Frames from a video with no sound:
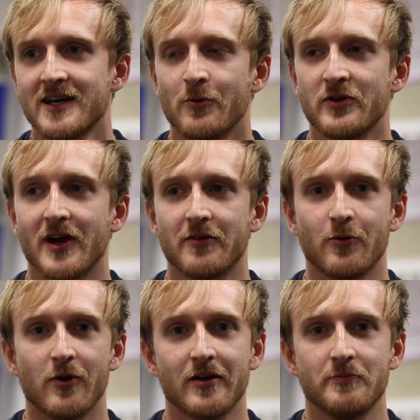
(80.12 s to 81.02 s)
which I
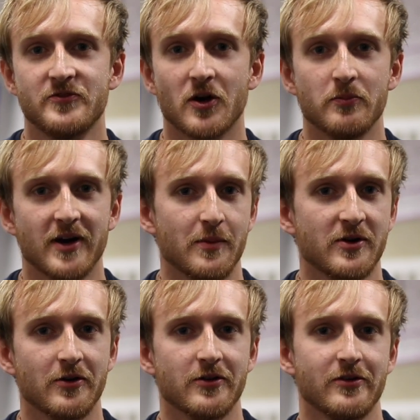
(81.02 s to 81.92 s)
thought I'd jump at
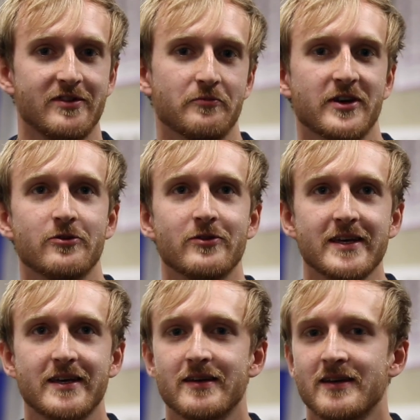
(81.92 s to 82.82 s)
because it was something
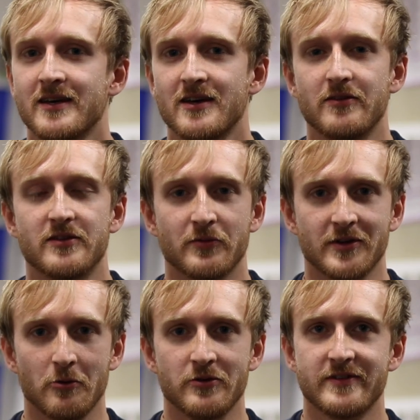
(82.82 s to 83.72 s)
unique,
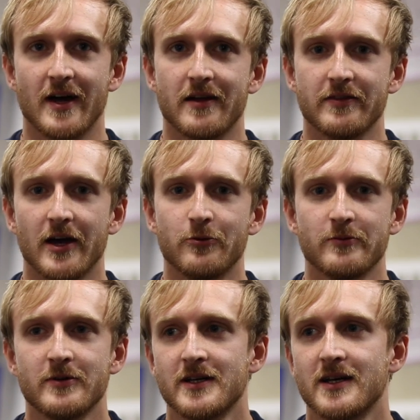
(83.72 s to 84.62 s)
something that would stand out,
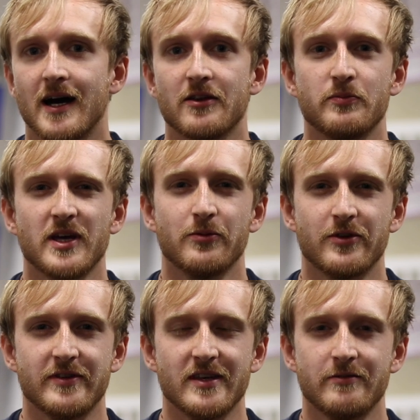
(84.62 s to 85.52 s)
and I'd be able
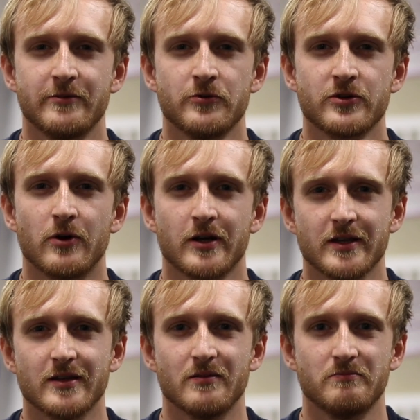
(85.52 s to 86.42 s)
to see social work
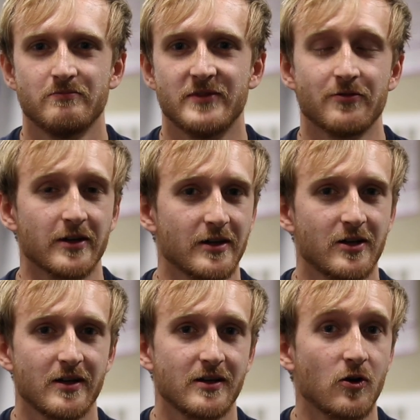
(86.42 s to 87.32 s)
in a different
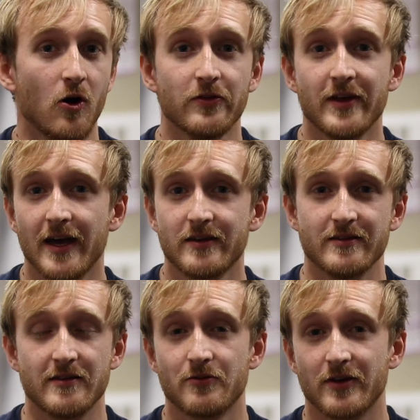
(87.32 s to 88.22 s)
context
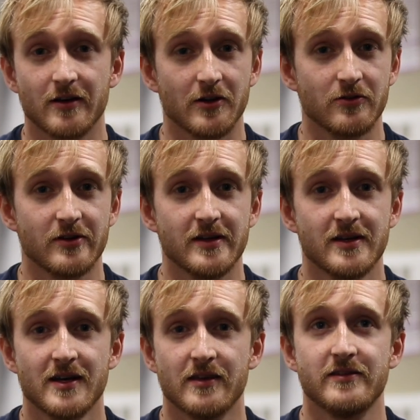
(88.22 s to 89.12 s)
in a different country
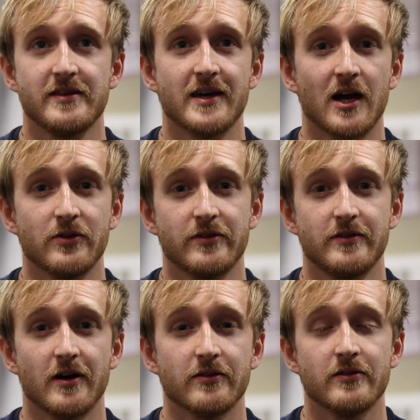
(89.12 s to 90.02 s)
and see how it's
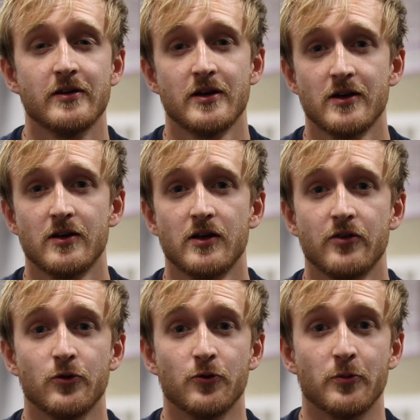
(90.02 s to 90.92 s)
done.
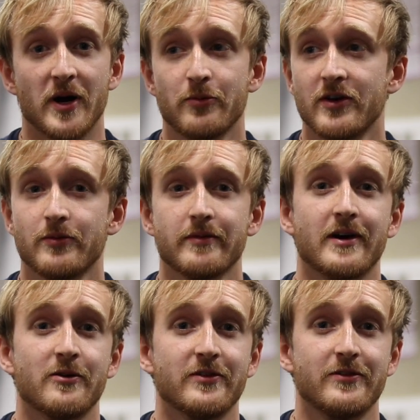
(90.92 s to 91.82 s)
So for my placement
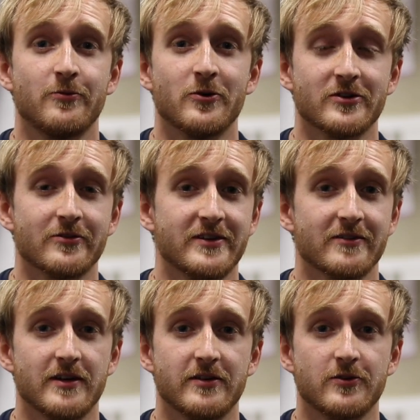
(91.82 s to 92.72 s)
I was fortunately
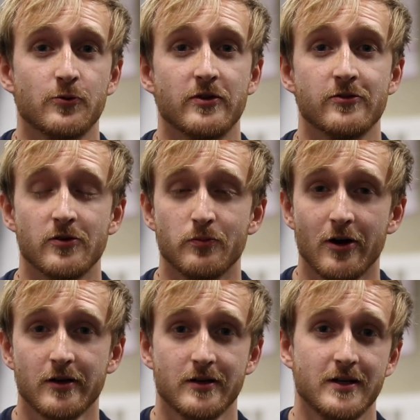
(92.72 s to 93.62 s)
selected to go to Nuremberg,